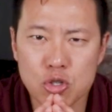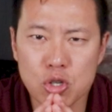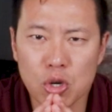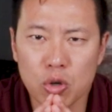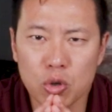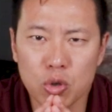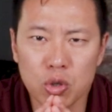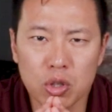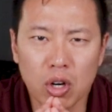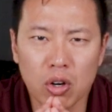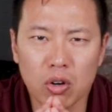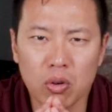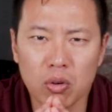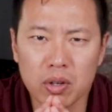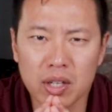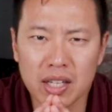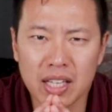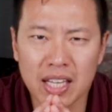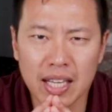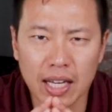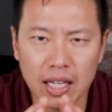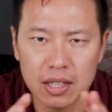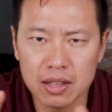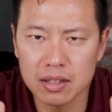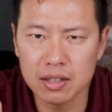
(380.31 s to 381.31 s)
so you don't
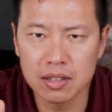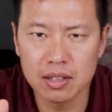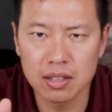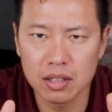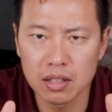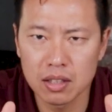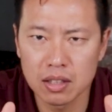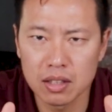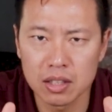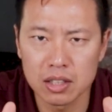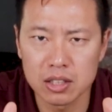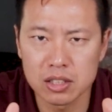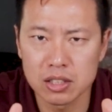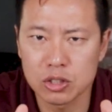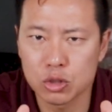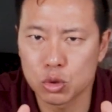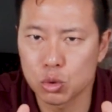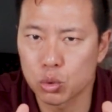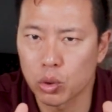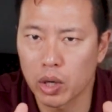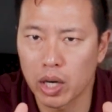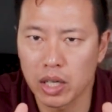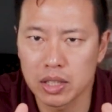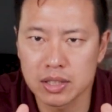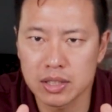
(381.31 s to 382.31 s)
get the
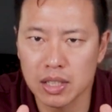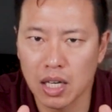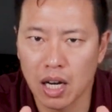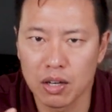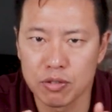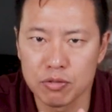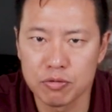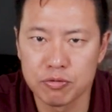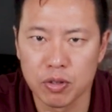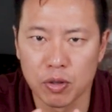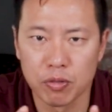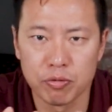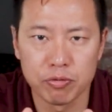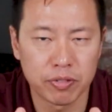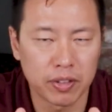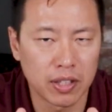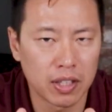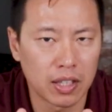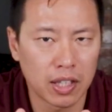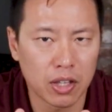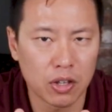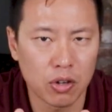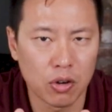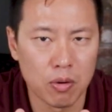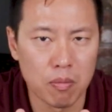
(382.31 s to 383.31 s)
stress of
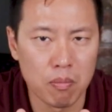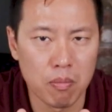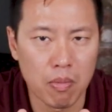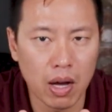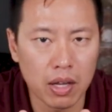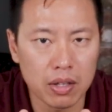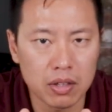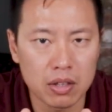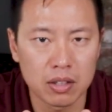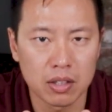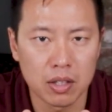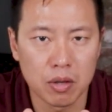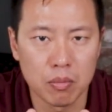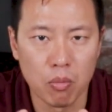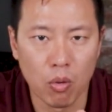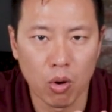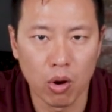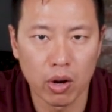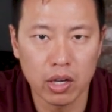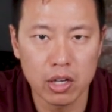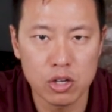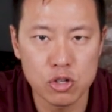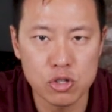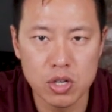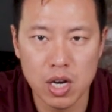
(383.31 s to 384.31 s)
fulfilling your monthly
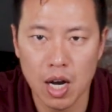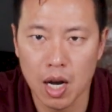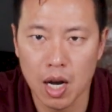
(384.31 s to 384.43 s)
mortgage